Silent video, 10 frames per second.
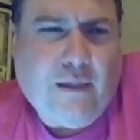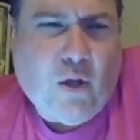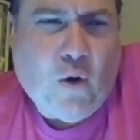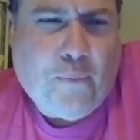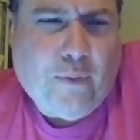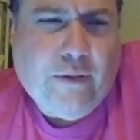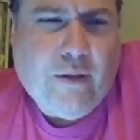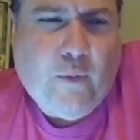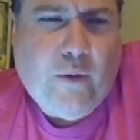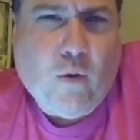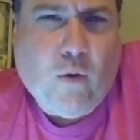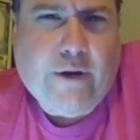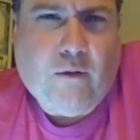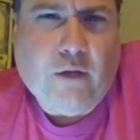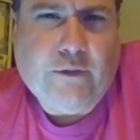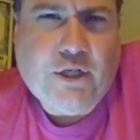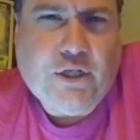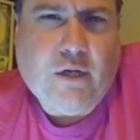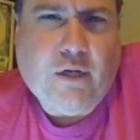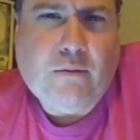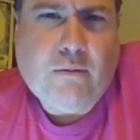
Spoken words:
Oprah that we want her on this show.